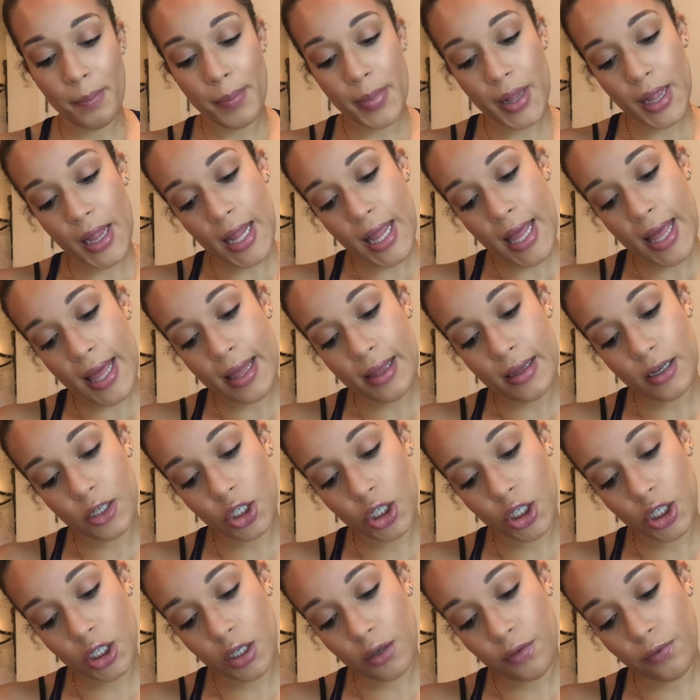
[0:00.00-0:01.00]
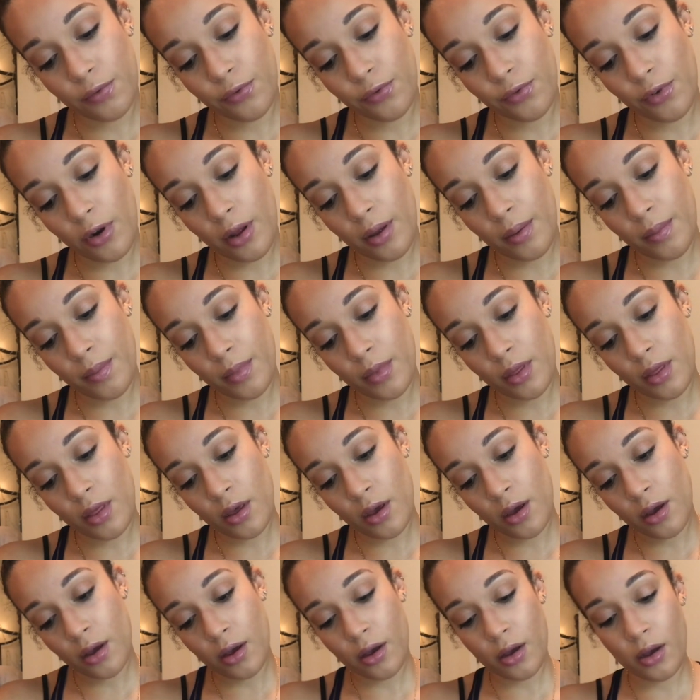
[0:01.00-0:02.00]
blush from
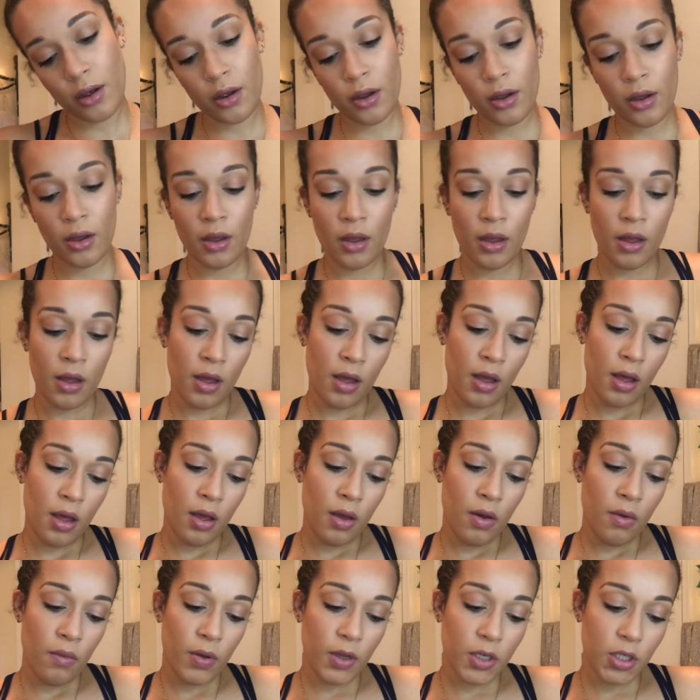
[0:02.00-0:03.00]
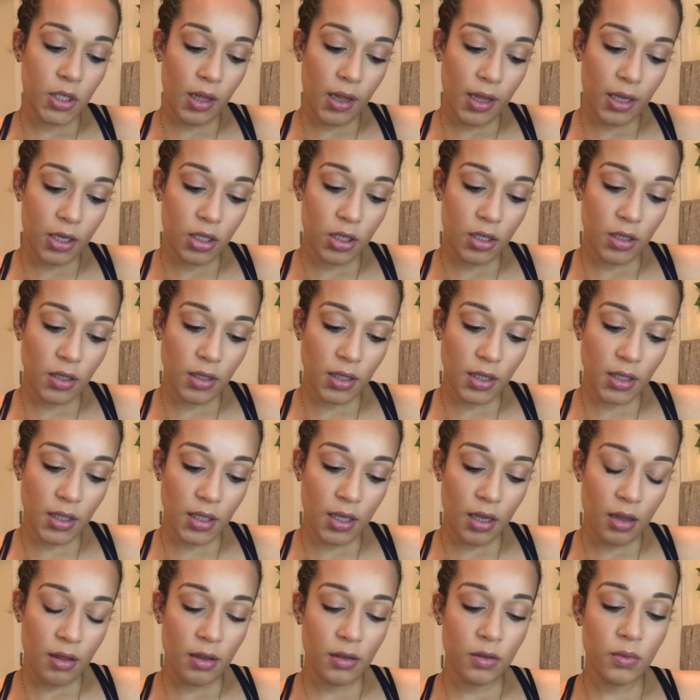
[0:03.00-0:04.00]
their, which collection is
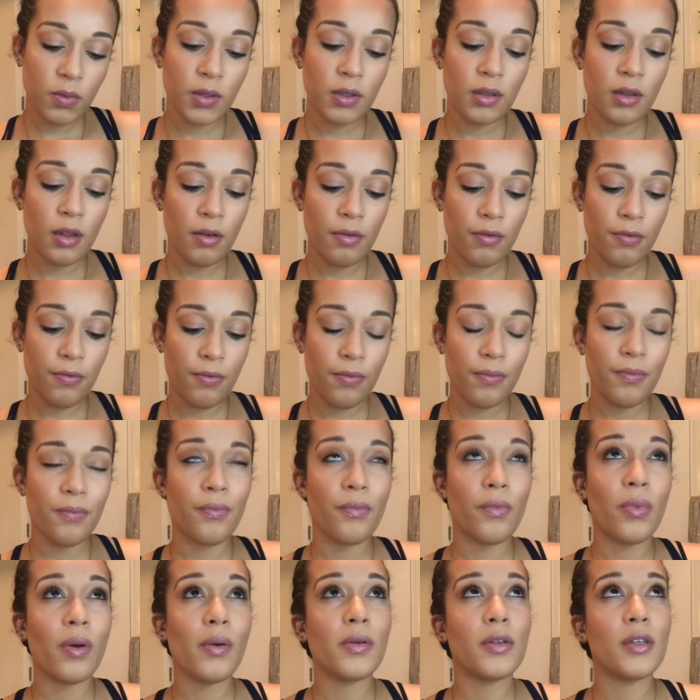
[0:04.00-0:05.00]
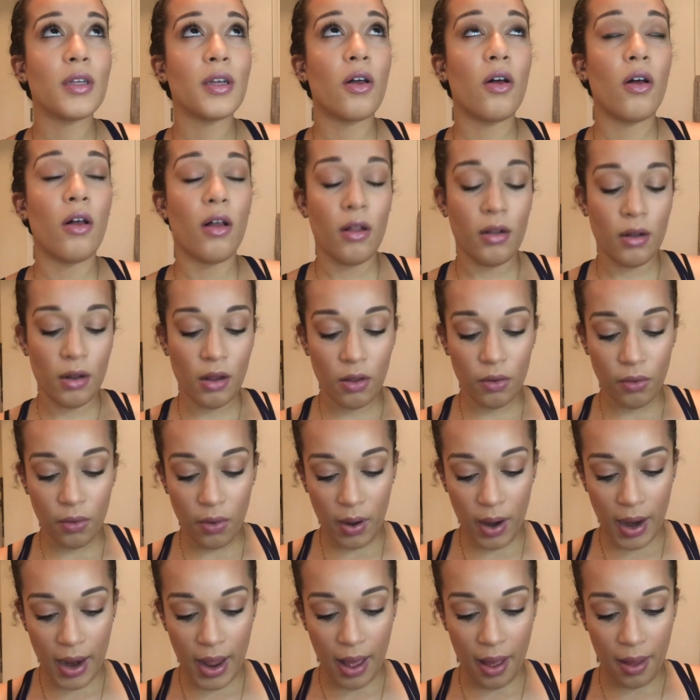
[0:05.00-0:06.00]
this? This was the, what was it called? Oh
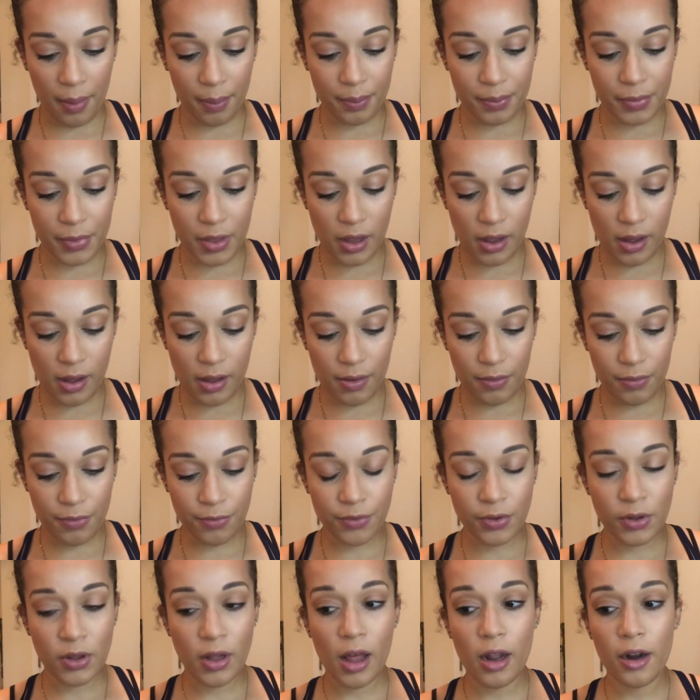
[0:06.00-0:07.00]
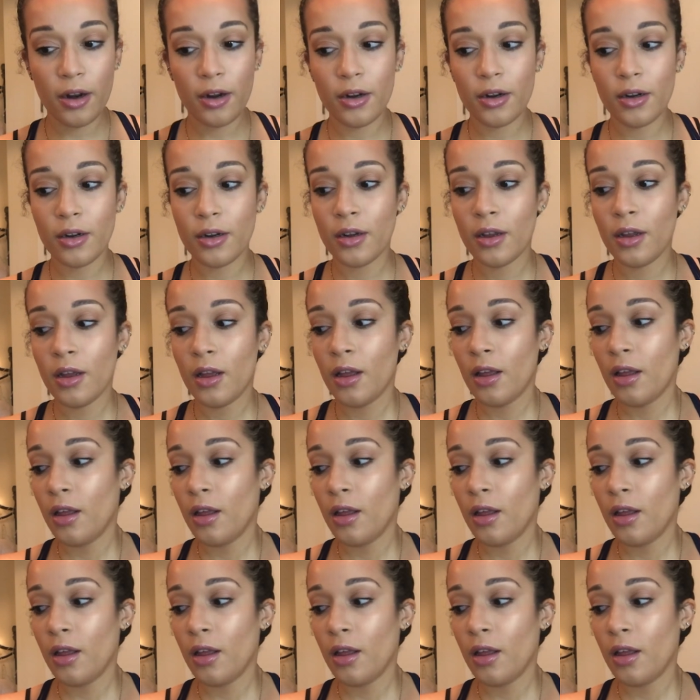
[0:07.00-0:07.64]
crap. The Flutter